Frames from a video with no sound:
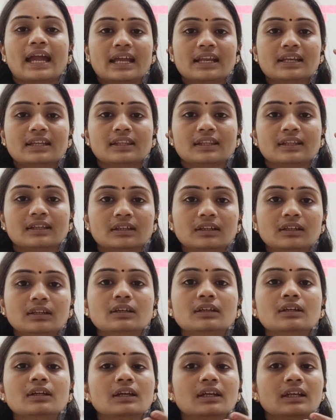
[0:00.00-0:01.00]
and the
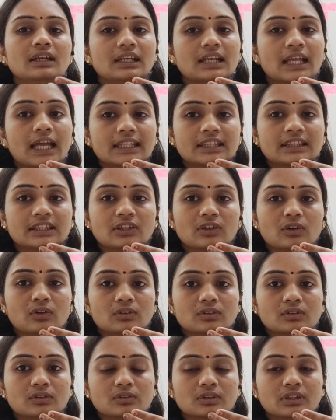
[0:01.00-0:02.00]
gnathion.
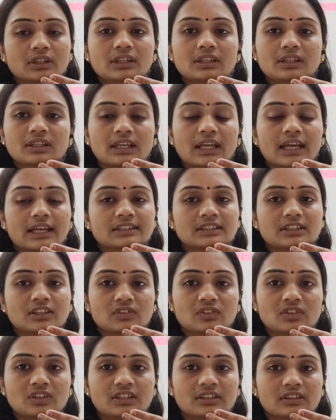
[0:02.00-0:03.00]
Okay,
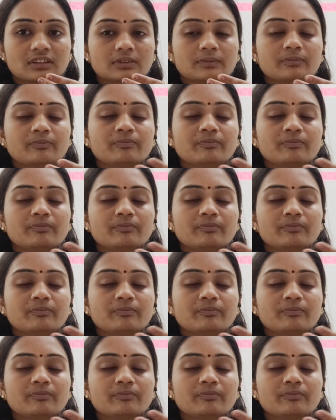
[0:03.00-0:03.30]
gnathion here.